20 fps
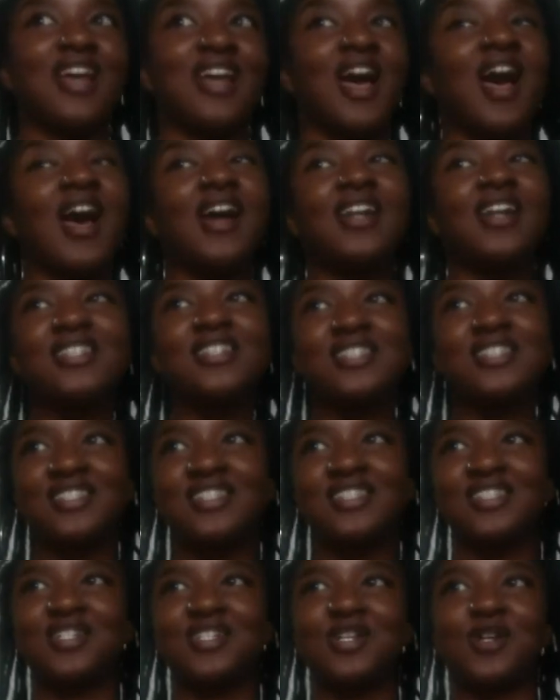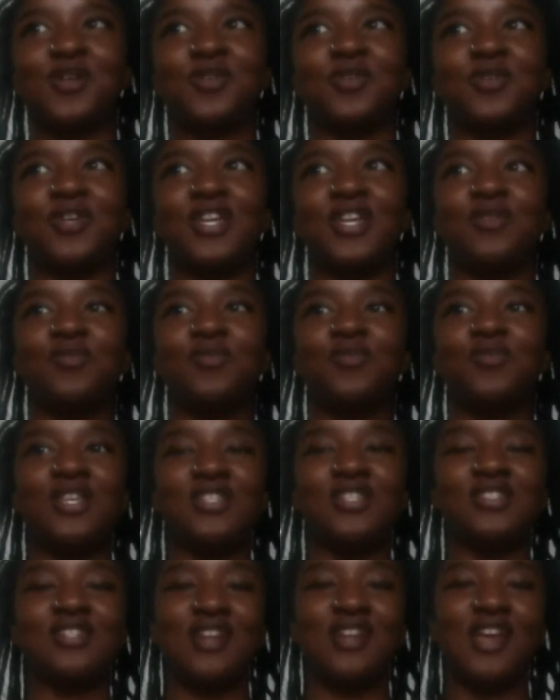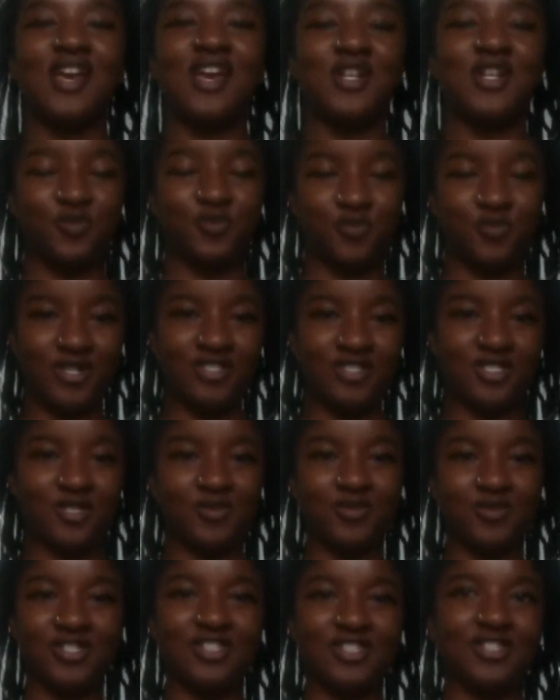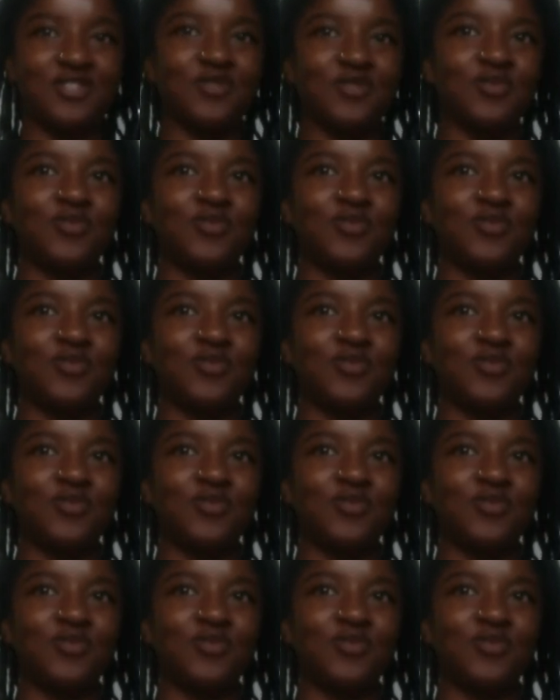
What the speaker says: Honestly, you know, it's a natural principle. Just